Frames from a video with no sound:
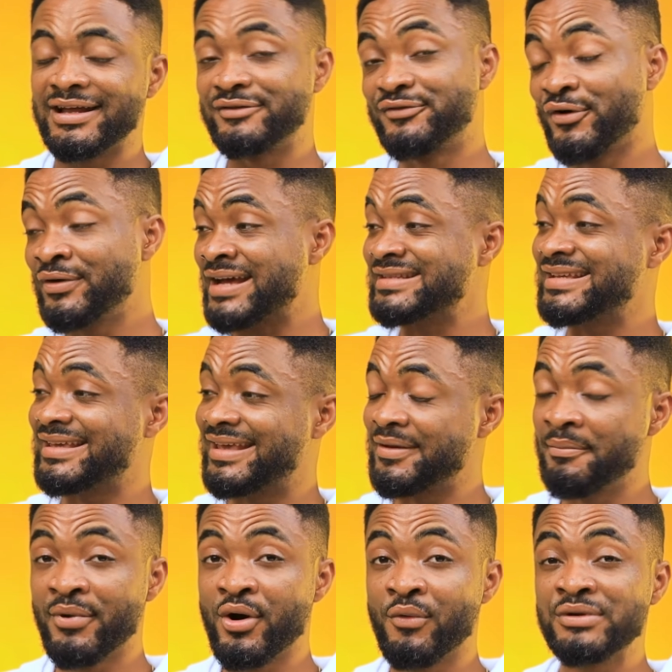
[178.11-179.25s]
The drone has a
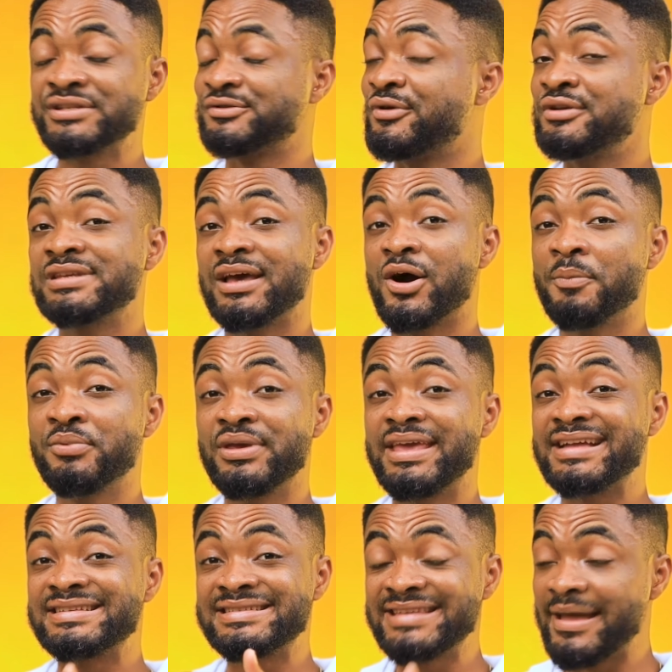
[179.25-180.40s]
gimbal which is going to help you
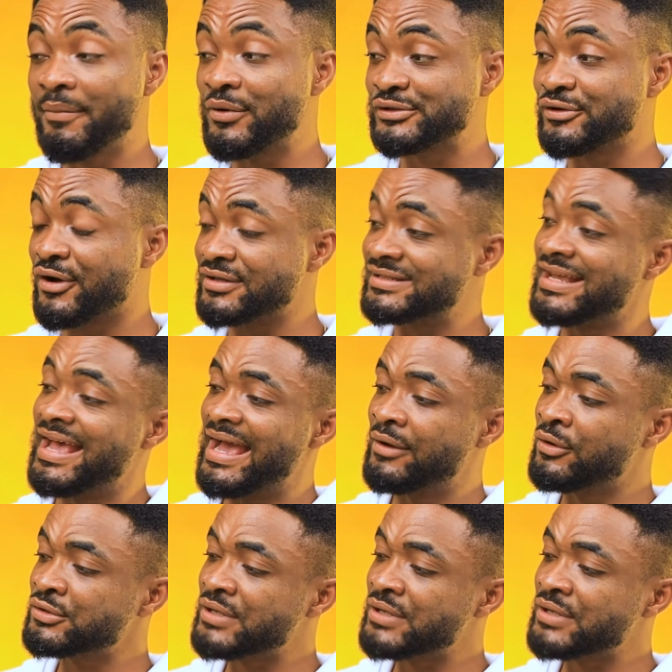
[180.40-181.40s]
get stable shots, and